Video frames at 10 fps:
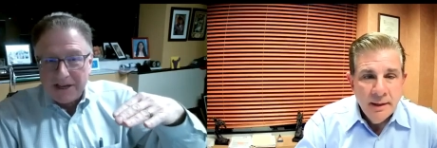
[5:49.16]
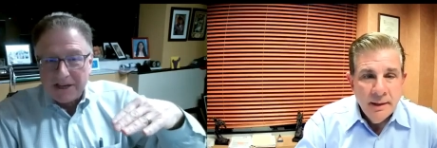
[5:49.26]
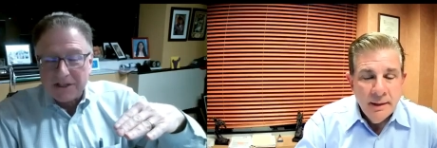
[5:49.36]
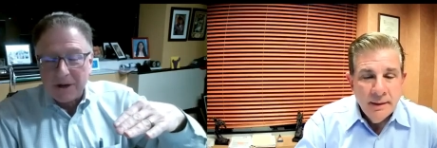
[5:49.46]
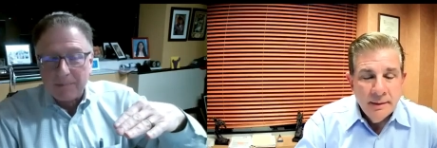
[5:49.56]

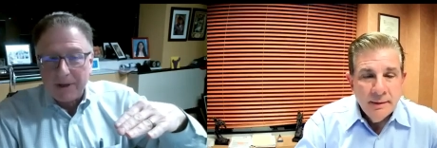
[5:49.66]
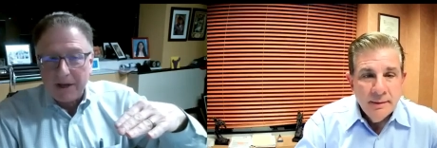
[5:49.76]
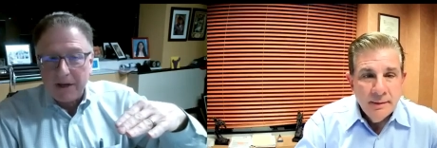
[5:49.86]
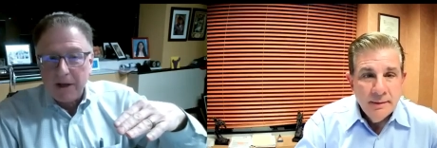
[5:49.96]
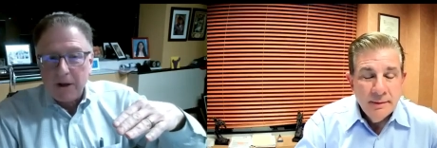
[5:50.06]
Speaker 1: says
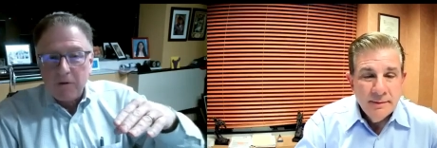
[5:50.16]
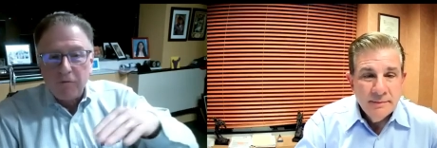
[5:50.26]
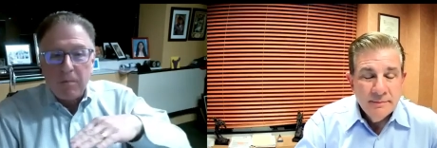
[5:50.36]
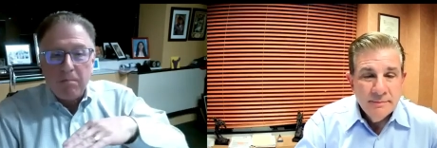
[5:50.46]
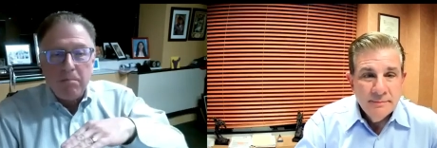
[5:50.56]
something
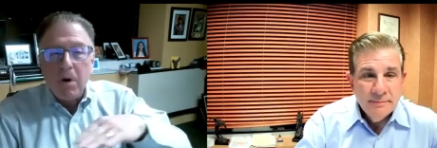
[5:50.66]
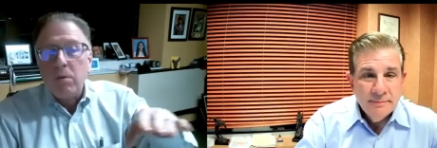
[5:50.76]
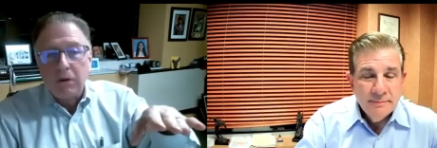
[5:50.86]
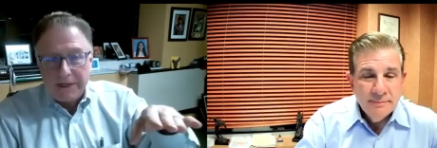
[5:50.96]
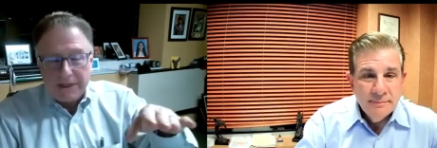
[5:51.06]

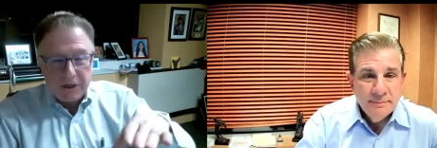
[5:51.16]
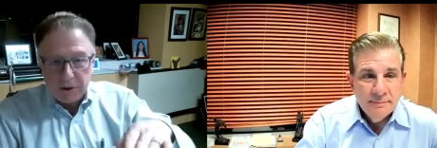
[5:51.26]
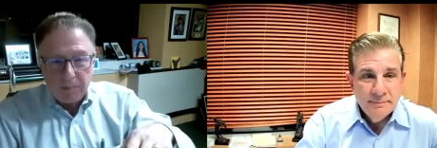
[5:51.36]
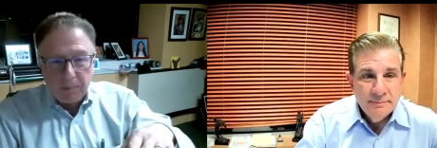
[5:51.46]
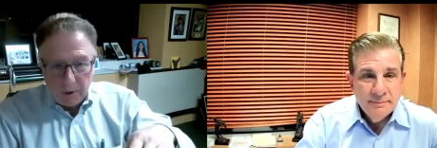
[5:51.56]
remotely
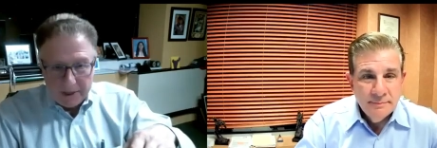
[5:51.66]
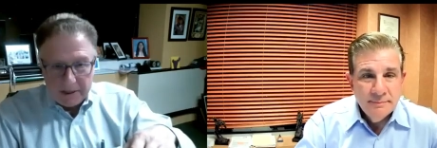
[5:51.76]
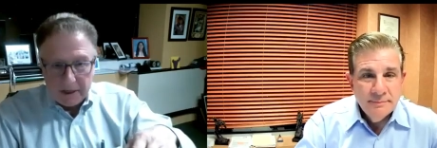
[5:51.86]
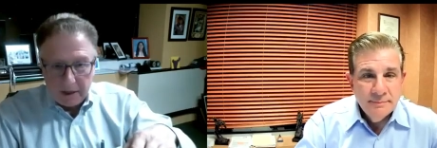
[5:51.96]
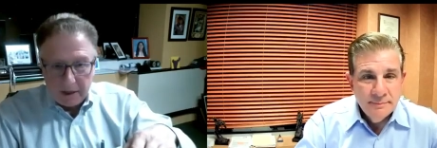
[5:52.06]

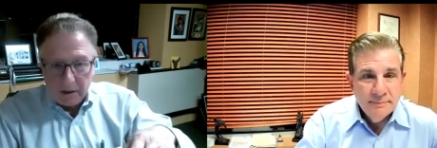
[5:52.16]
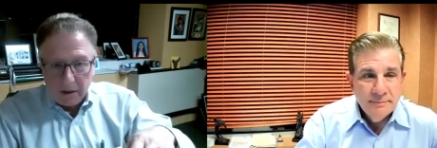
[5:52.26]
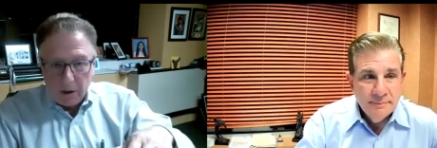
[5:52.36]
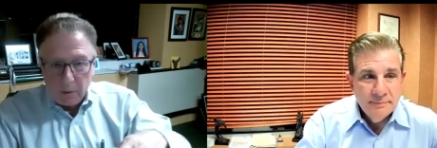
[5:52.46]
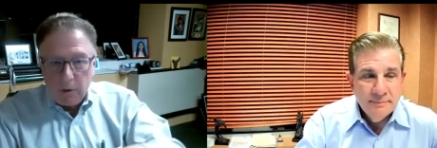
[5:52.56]
disappointing,
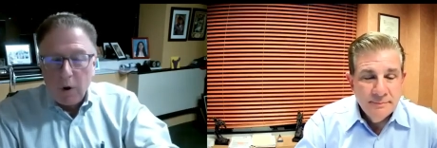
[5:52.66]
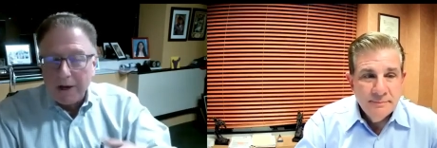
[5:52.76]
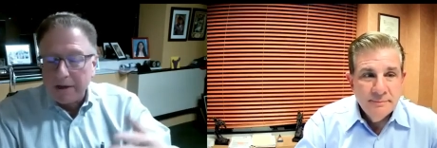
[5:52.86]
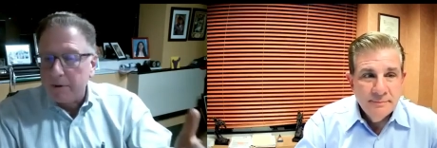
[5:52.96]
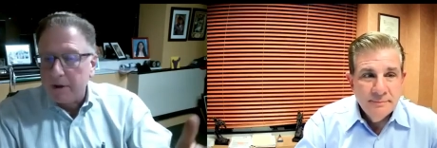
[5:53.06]
we
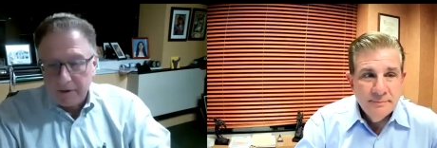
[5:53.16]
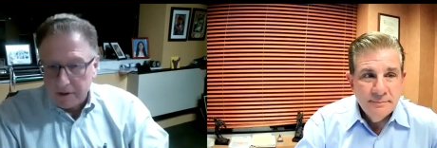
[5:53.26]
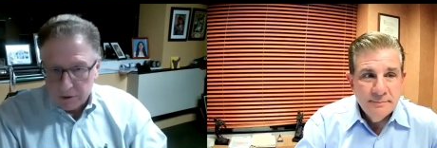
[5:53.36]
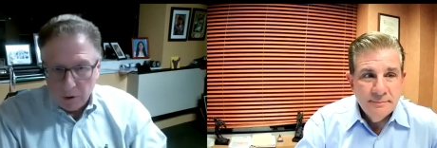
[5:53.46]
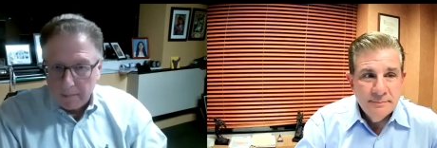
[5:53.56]
wind up giving
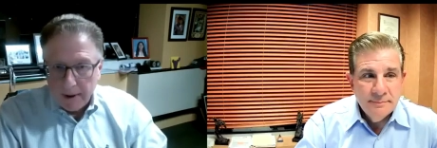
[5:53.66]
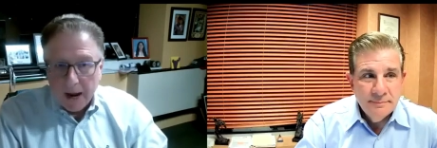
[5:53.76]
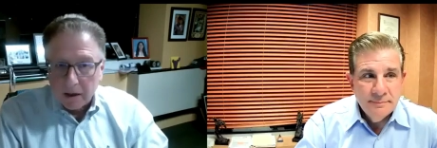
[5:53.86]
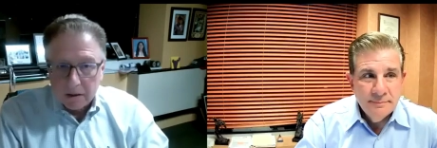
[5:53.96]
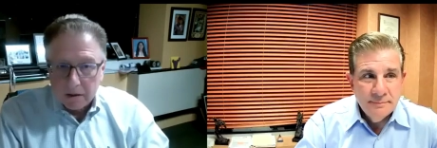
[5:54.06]
this all
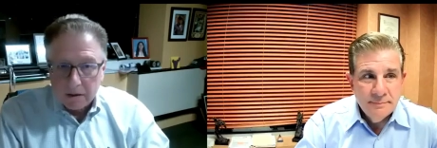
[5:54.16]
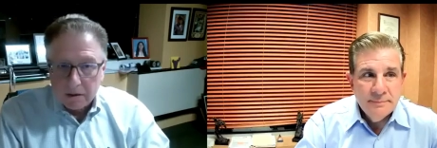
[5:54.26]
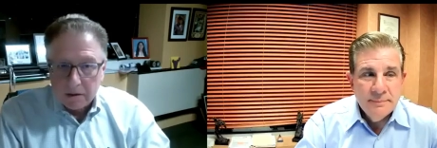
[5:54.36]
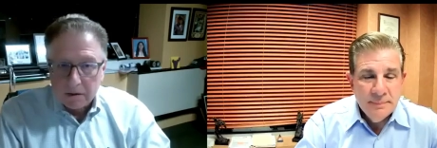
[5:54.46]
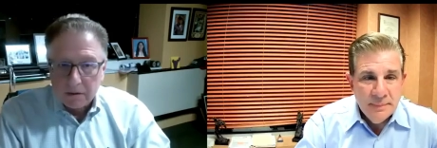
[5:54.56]
back
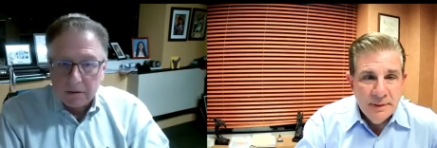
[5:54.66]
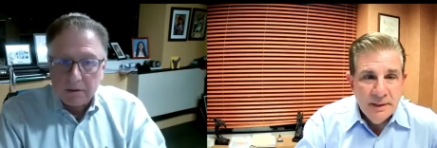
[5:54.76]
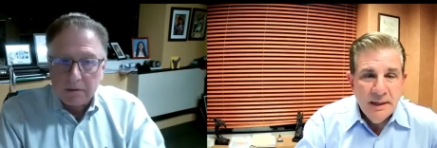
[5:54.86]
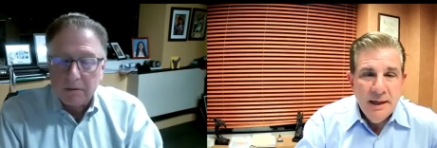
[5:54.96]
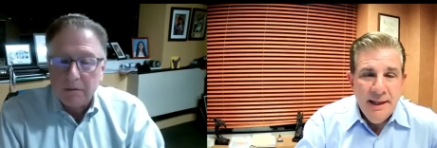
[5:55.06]

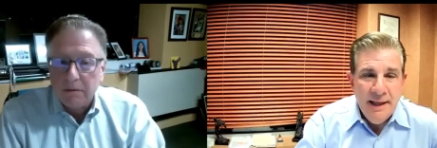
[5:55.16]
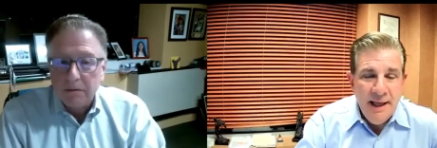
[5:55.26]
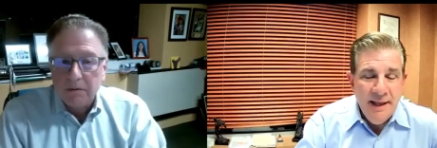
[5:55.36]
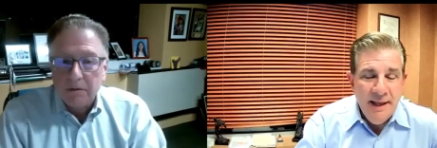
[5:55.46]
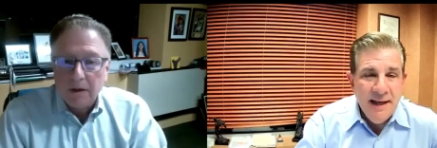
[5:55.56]

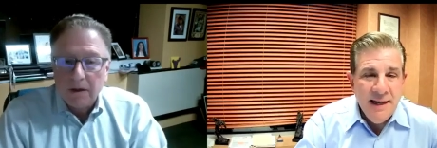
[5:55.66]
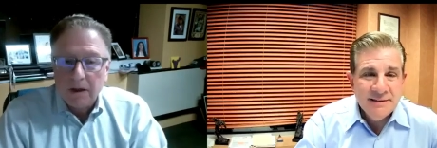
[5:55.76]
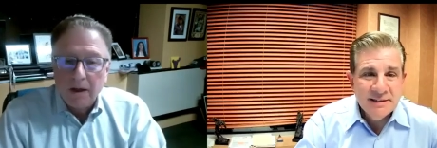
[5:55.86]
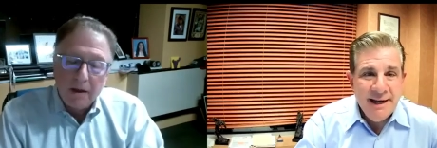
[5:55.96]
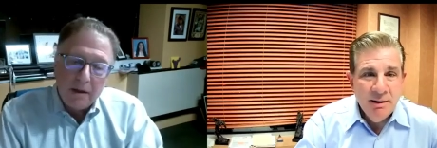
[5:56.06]
Speaker 2: and that's the
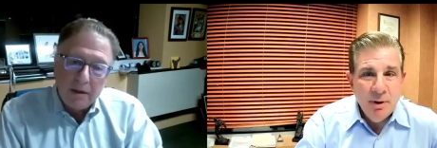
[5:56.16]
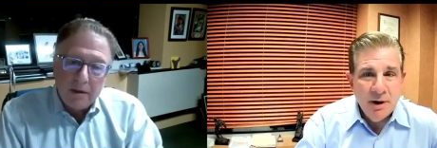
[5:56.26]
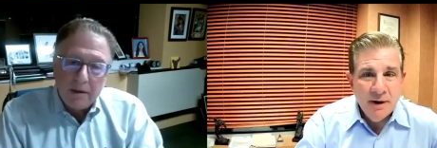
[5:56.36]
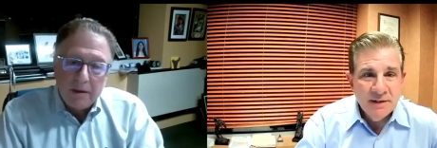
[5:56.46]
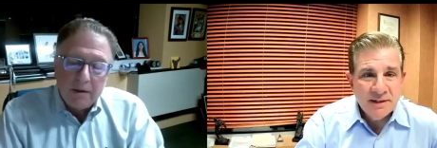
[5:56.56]
scary
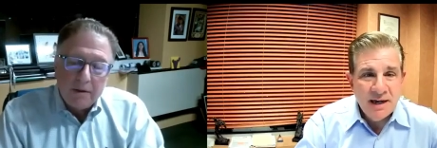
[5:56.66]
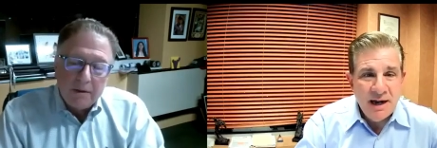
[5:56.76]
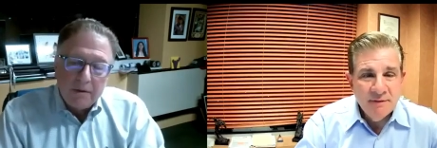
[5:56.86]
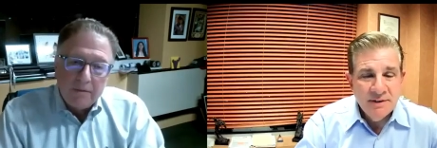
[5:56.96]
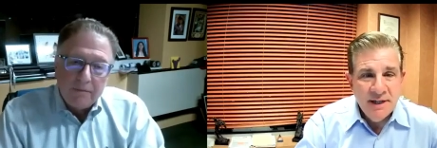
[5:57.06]
part of this
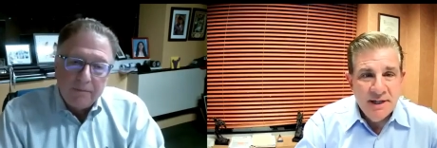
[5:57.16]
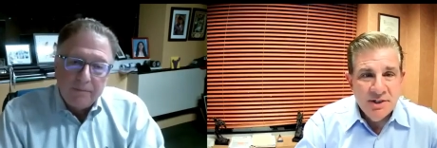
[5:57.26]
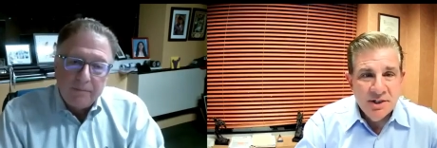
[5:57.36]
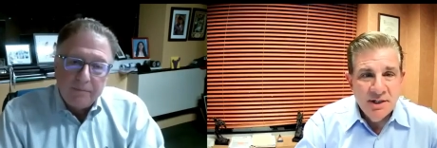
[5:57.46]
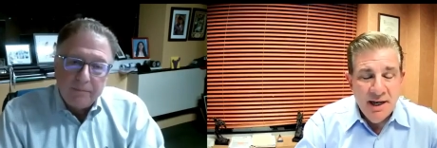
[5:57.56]

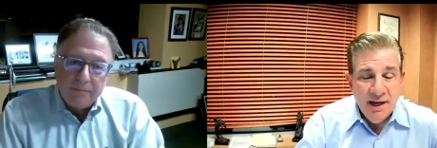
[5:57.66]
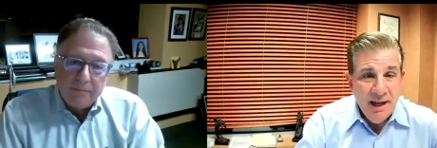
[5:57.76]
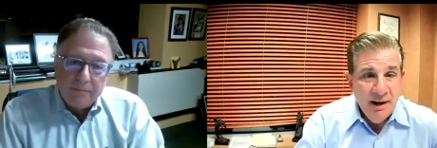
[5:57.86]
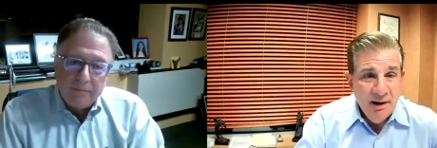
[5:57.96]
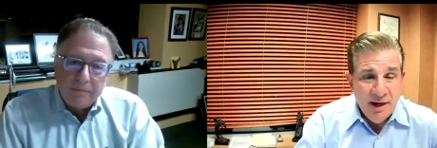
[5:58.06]
conversation. And,
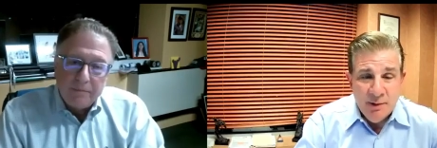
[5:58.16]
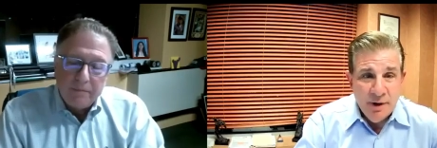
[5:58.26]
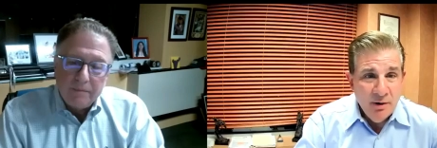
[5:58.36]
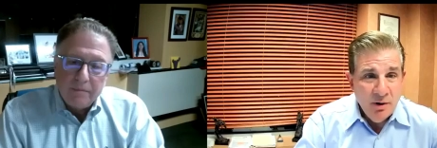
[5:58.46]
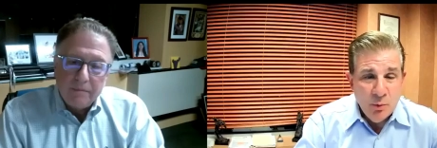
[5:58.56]
and again,
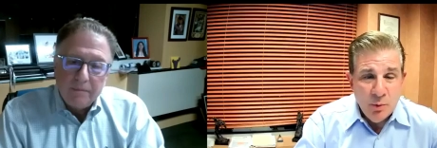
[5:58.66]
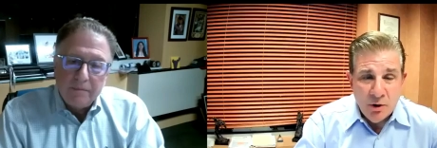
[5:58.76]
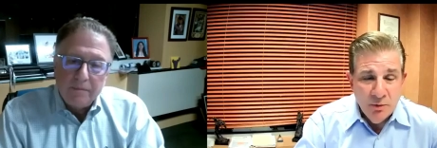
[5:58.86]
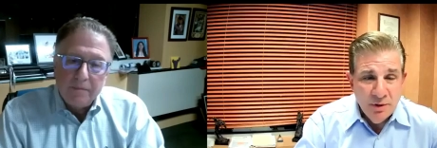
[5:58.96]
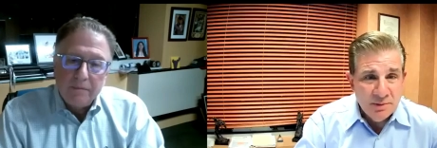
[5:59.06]
we, we're
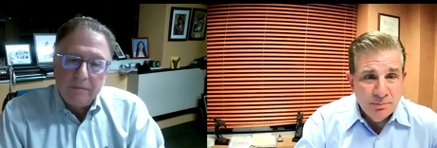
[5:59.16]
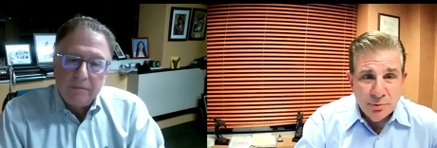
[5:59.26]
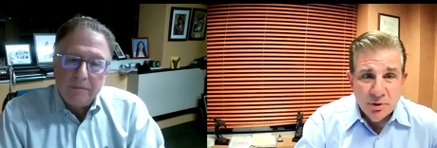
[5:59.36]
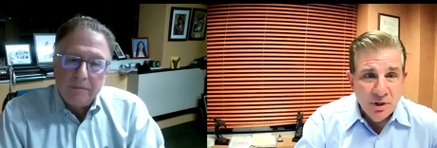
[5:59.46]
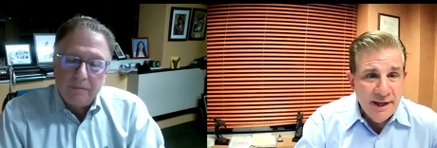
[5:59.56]
always
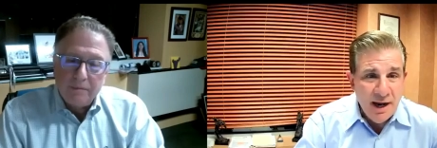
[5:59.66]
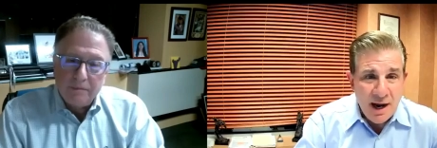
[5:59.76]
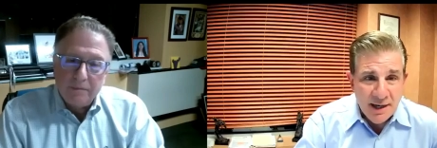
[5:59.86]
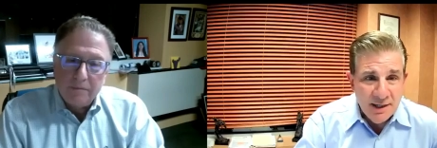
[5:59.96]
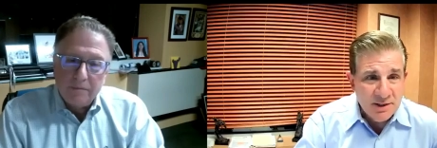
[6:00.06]
brutally
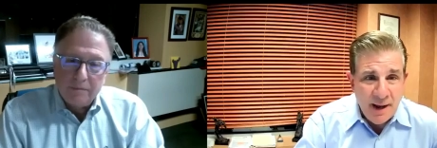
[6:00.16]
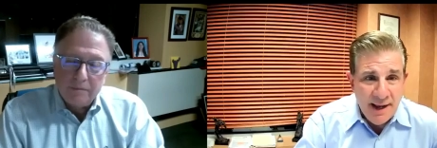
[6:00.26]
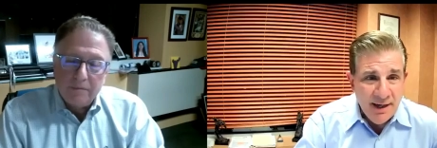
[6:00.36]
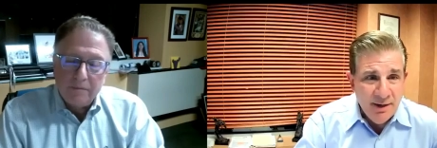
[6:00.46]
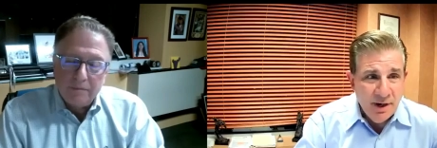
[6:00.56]
honest,
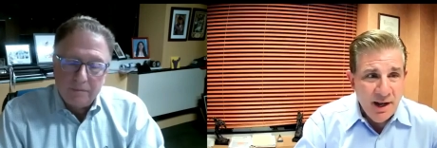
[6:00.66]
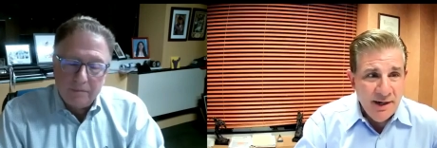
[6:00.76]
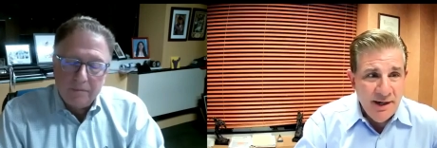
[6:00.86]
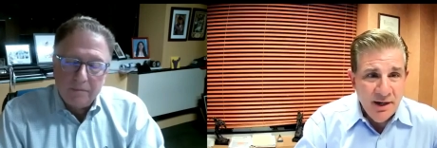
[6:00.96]
Mike. We're not here